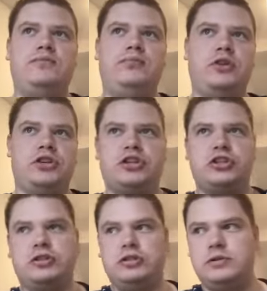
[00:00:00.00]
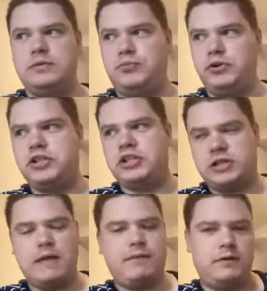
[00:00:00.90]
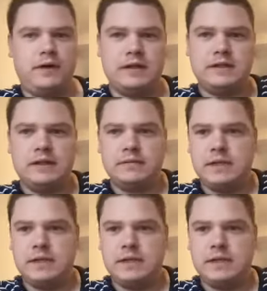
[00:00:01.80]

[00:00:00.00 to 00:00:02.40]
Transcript: British level fighter.